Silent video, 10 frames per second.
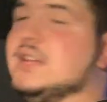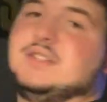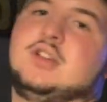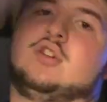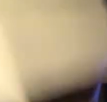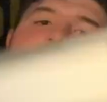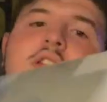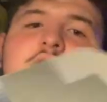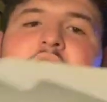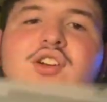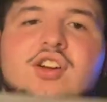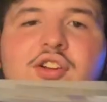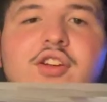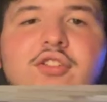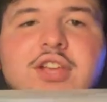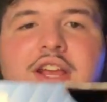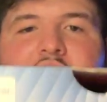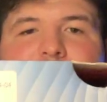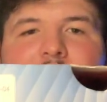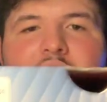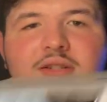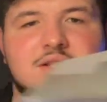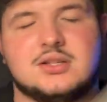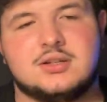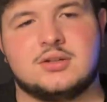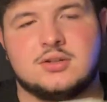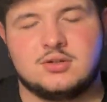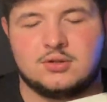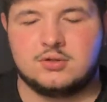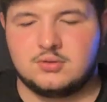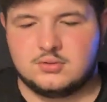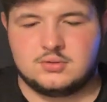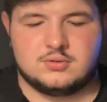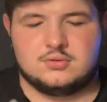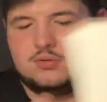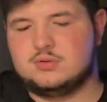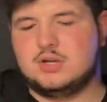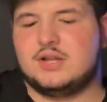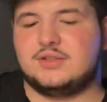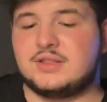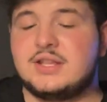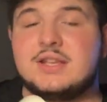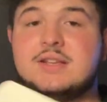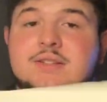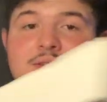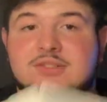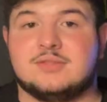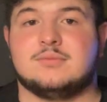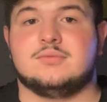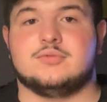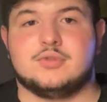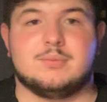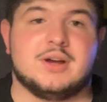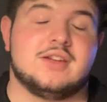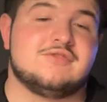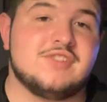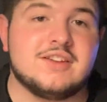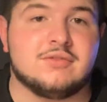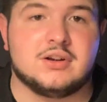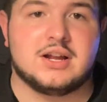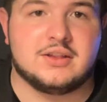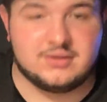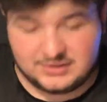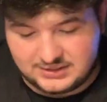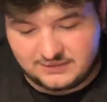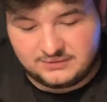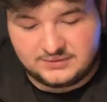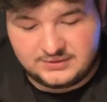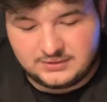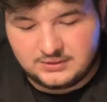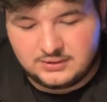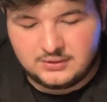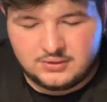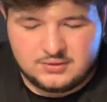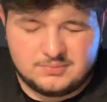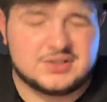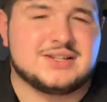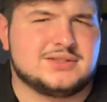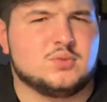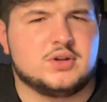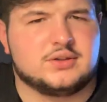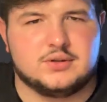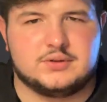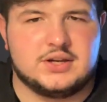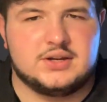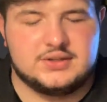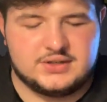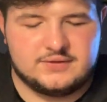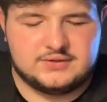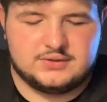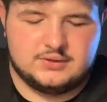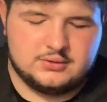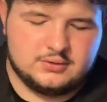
Can't tell already. Another KDE box. And these were my favorite out of the sevens. Besides the what the KDs, obviously.